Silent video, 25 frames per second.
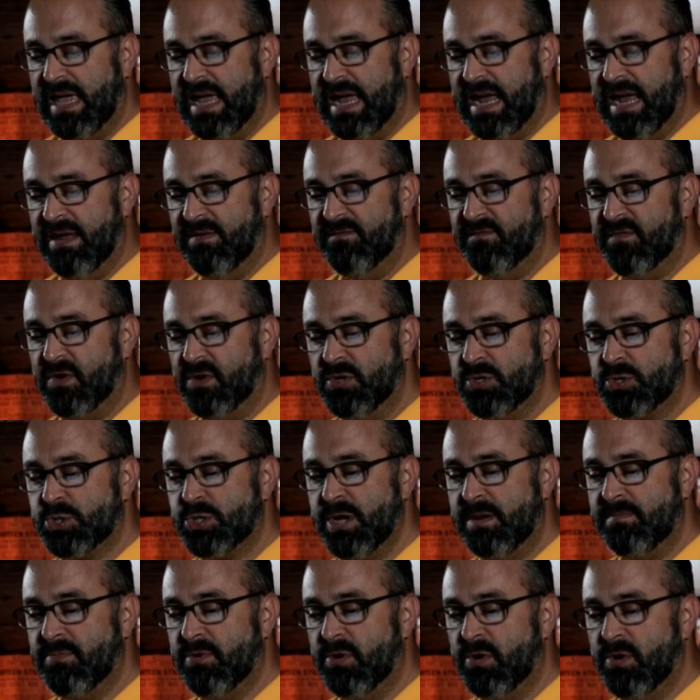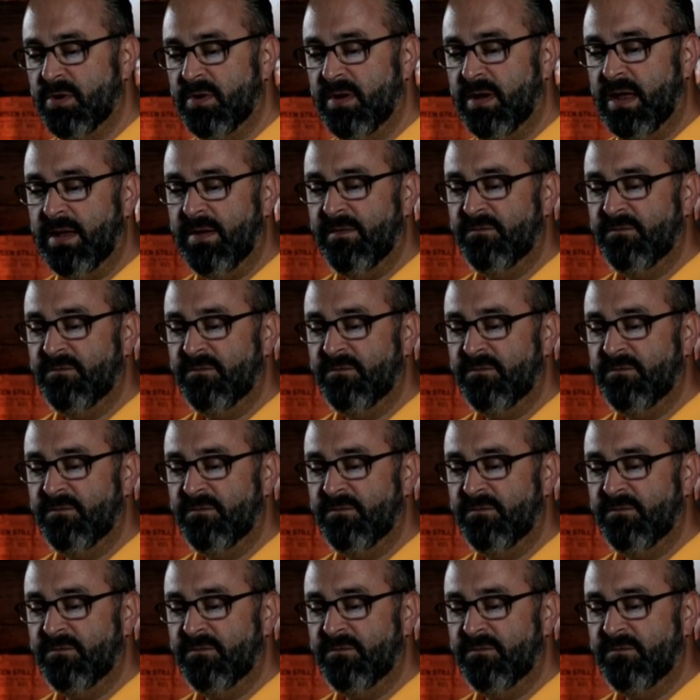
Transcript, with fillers: in verse number